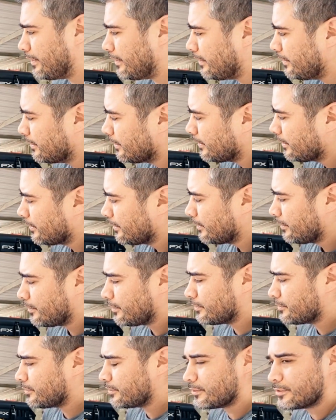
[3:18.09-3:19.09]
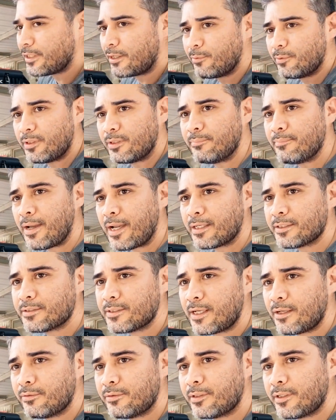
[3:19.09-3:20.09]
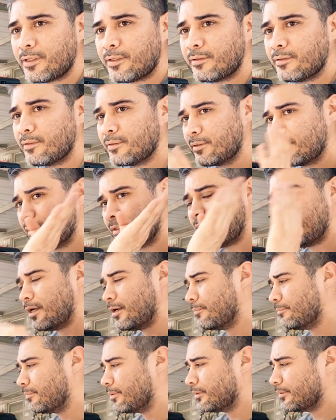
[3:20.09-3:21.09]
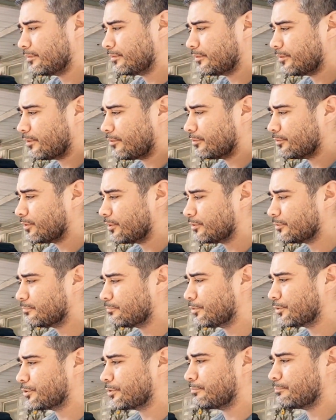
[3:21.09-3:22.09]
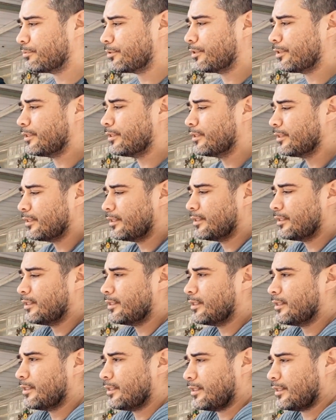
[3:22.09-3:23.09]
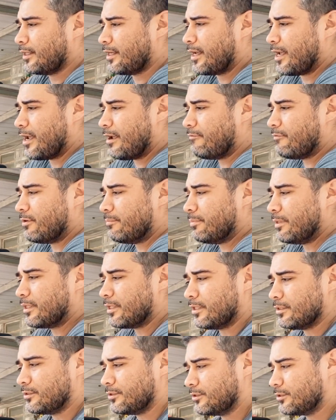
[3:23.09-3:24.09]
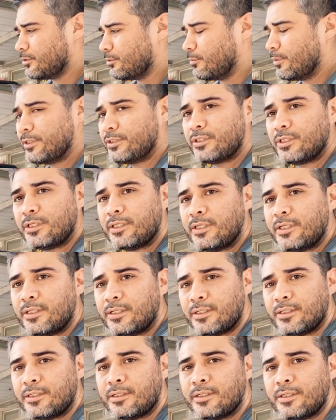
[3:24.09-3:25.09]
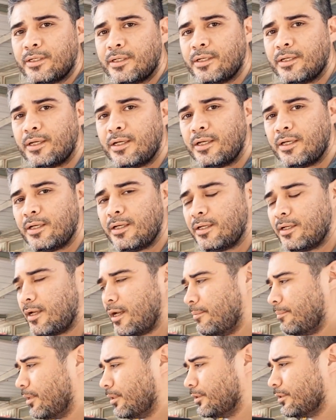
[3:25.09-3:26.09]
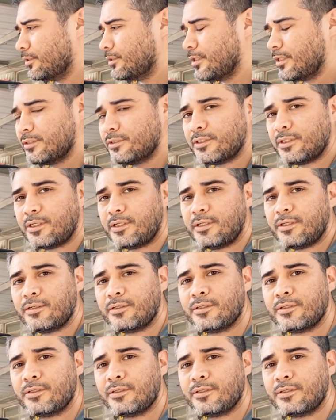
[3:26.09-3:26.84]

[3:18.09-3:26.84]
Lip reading: You can see it's not really maxed out there, but it's pushing pretty heavy because it's originally, I bought this as a